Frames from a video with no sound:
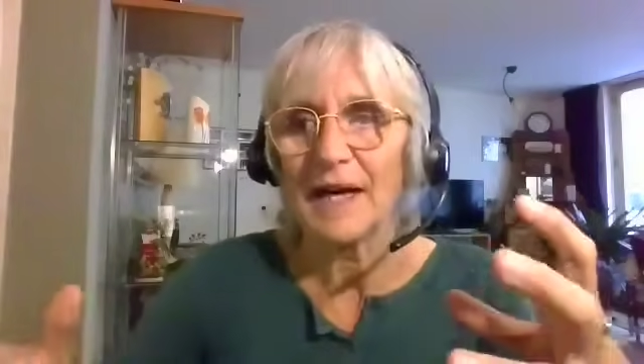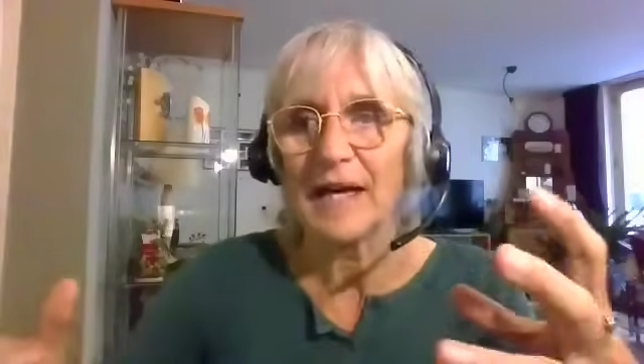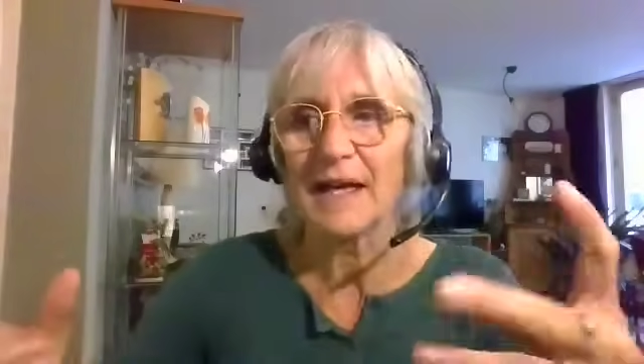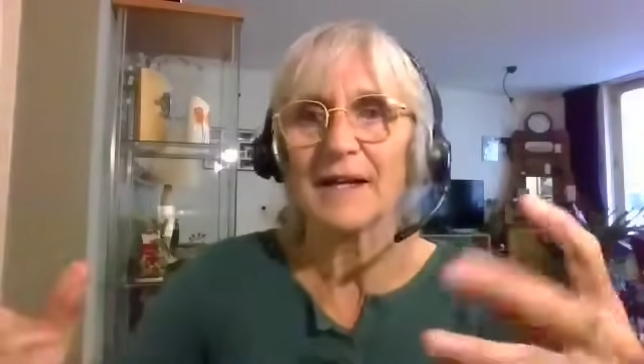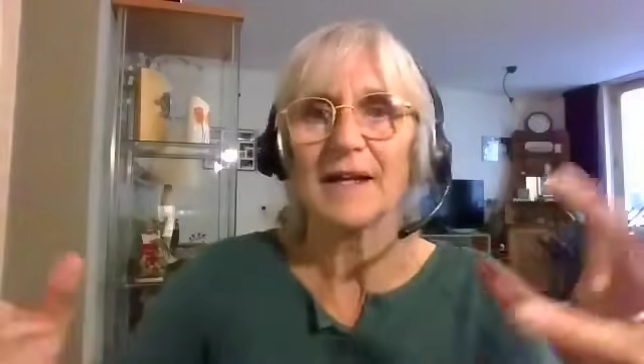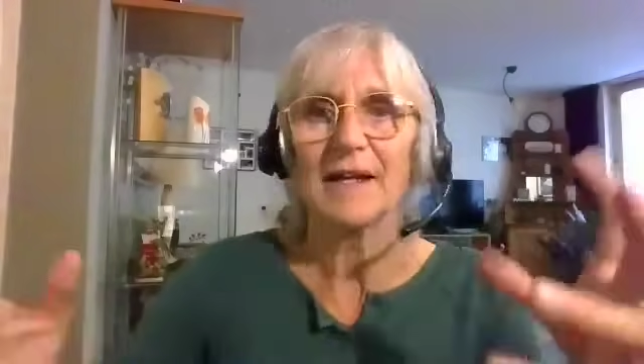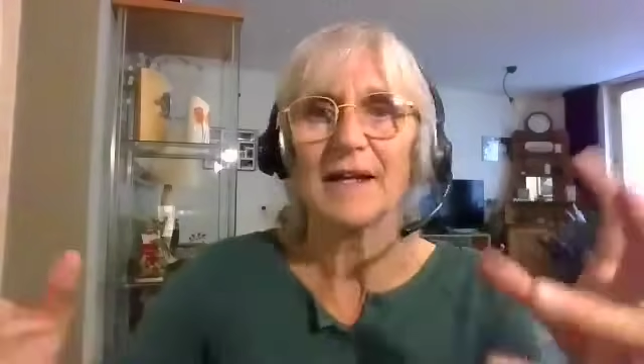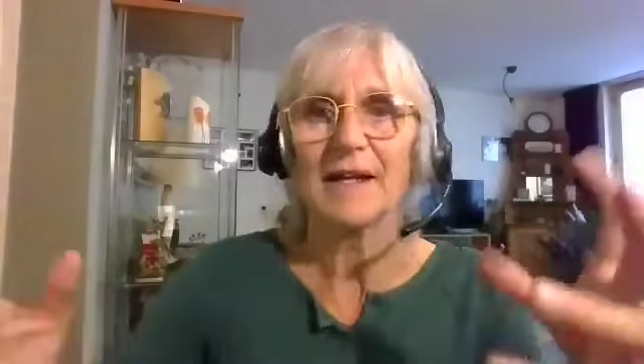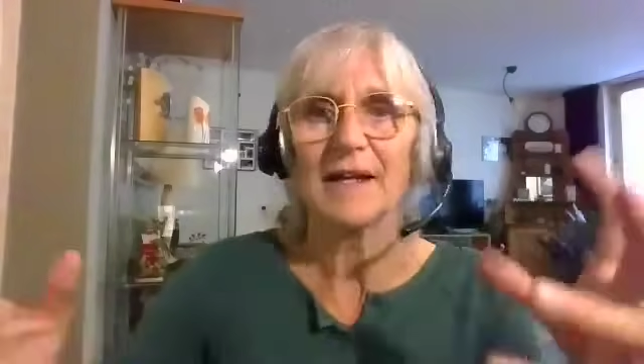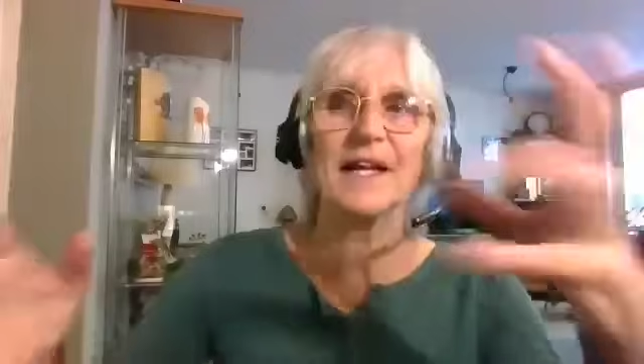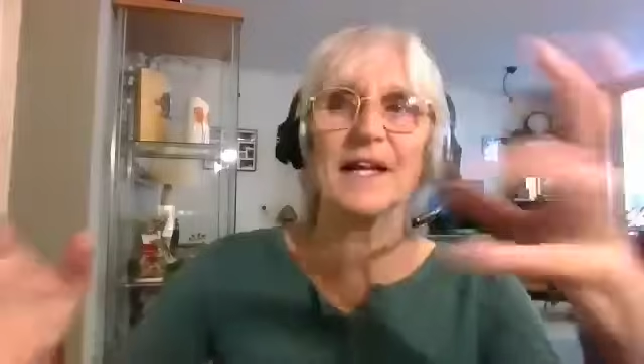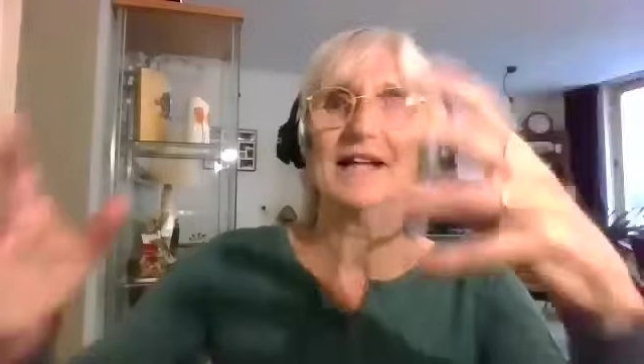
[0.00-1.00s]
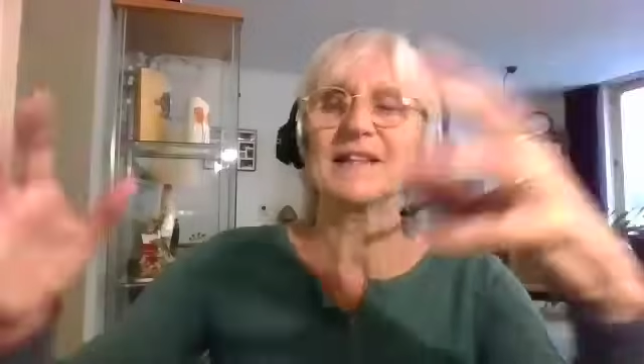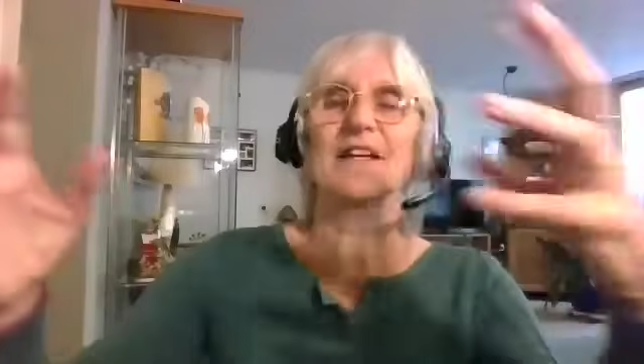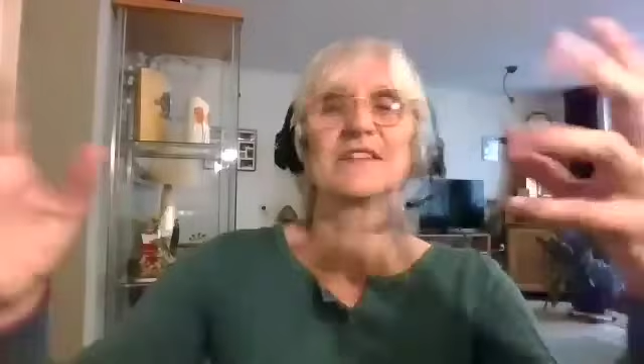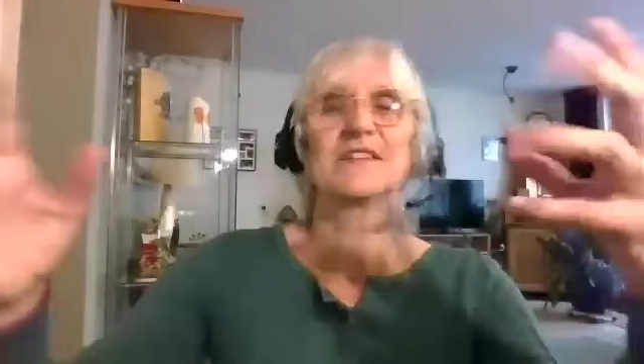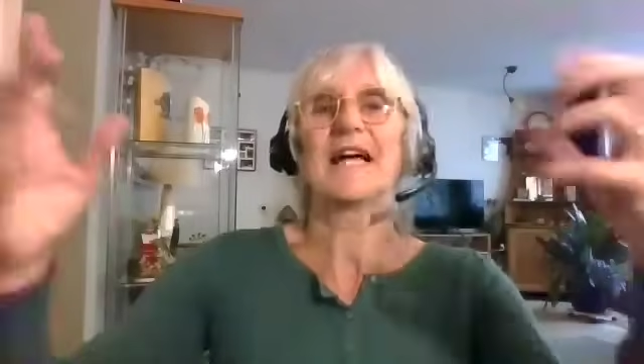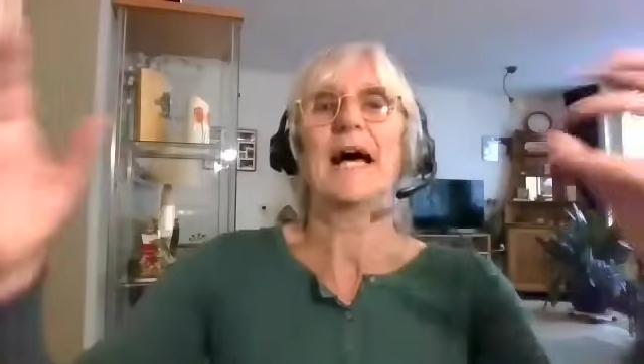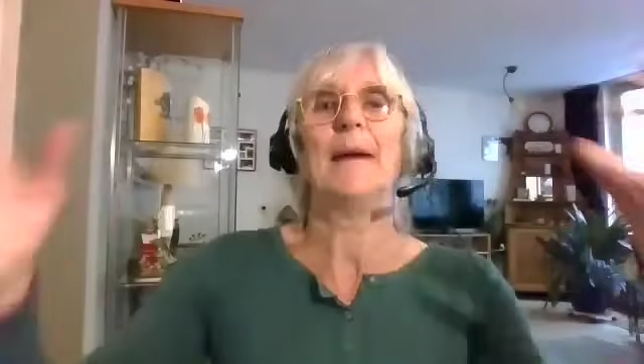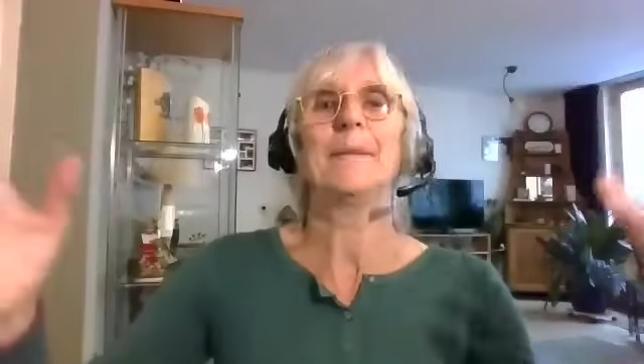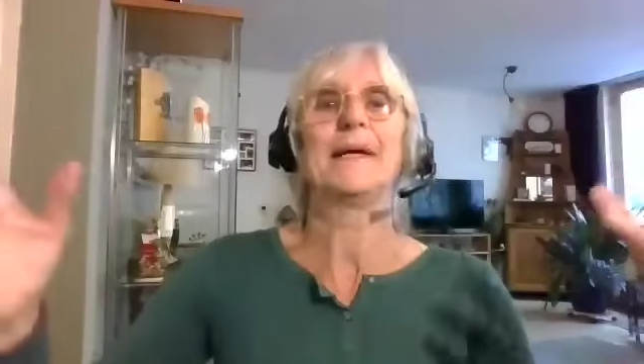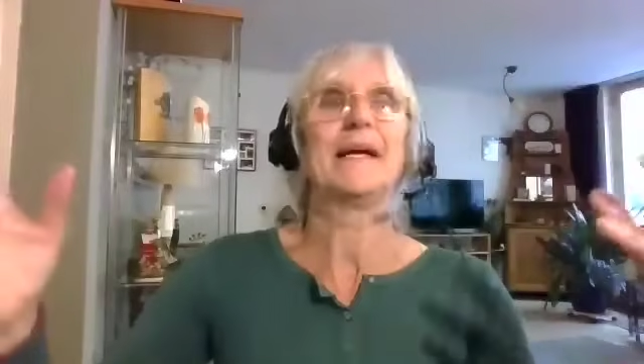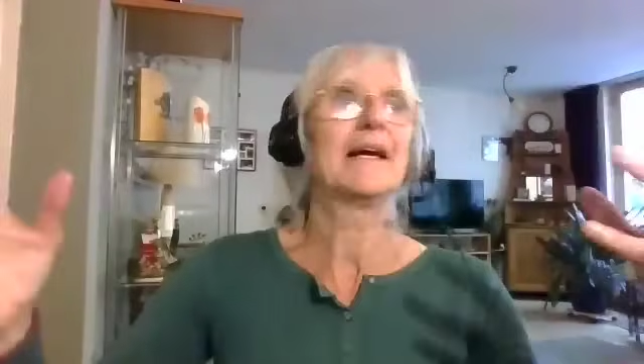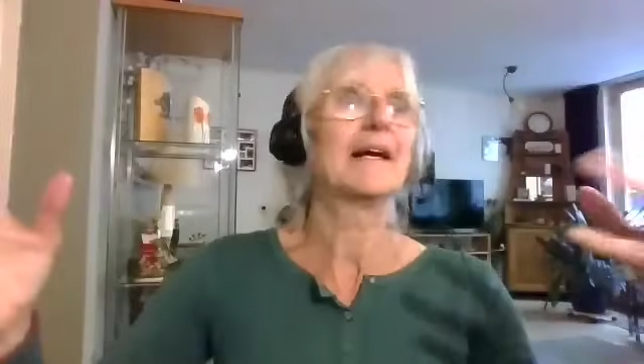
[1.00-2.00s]
and when that's not
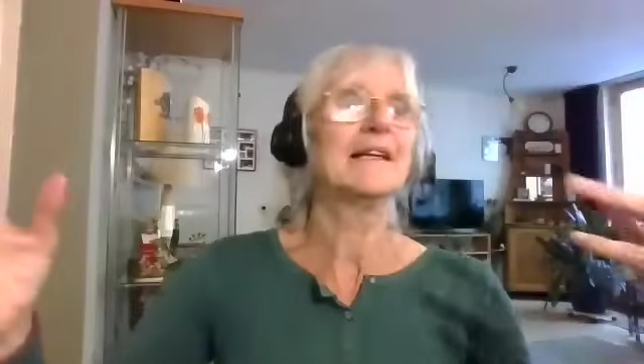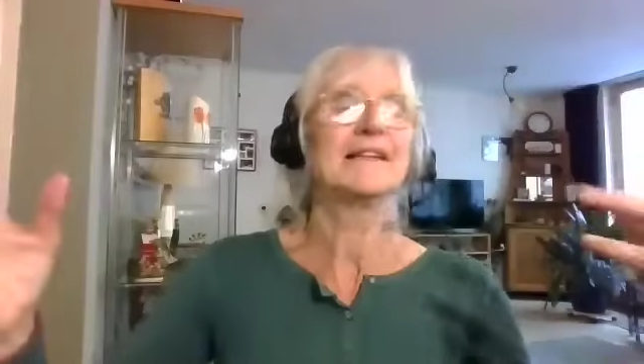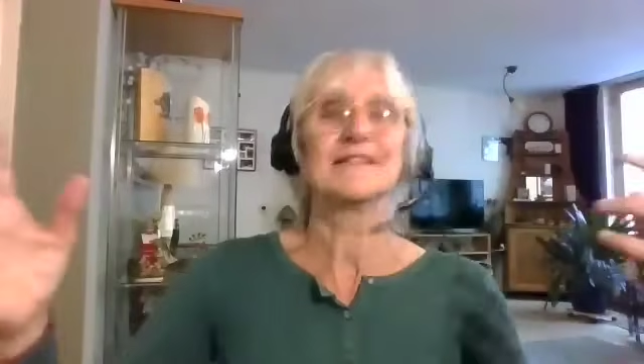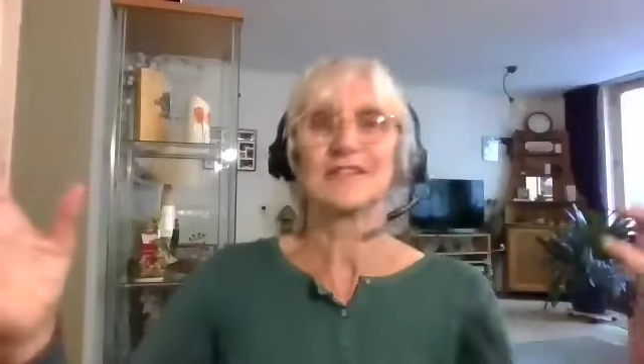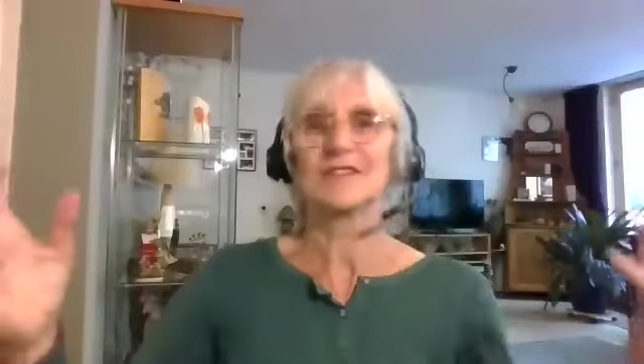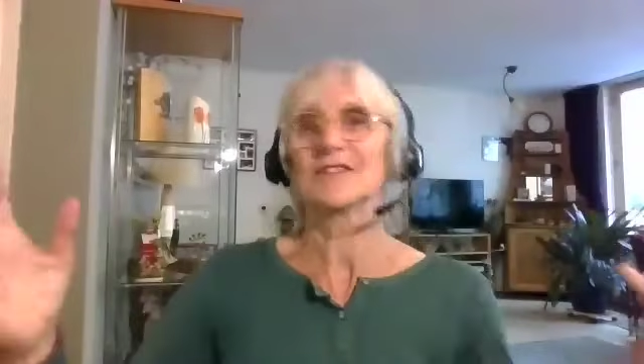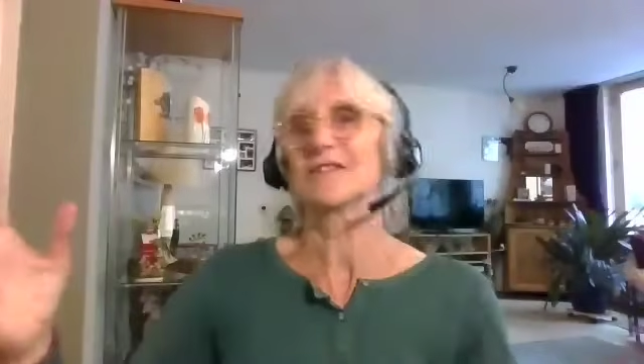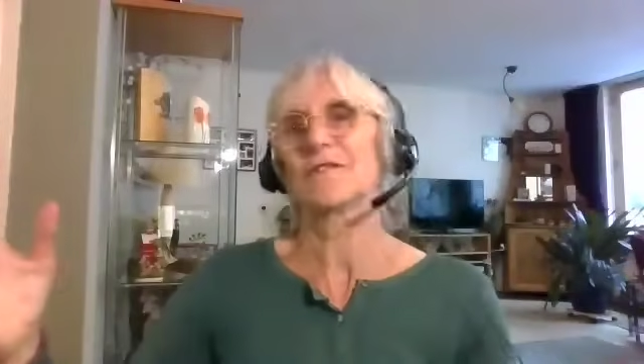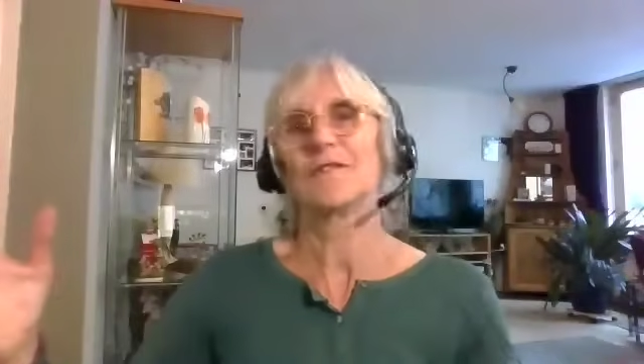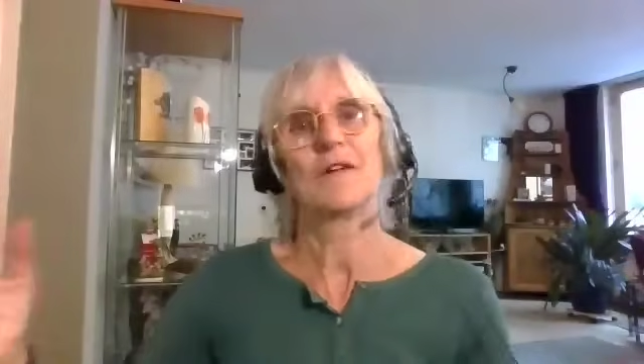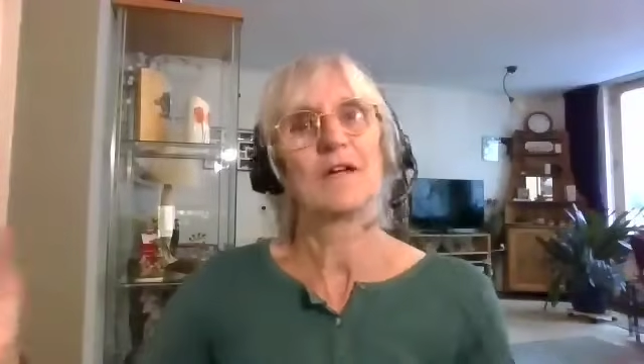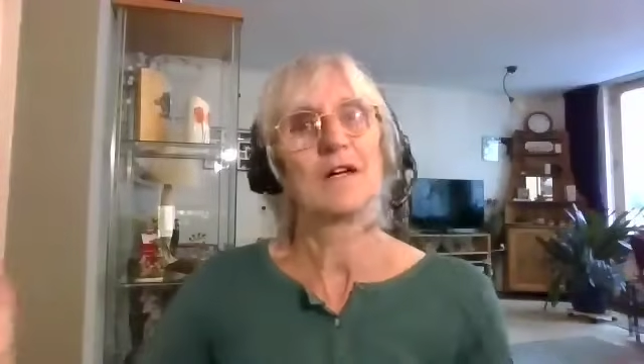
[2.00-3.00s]
happening, it's just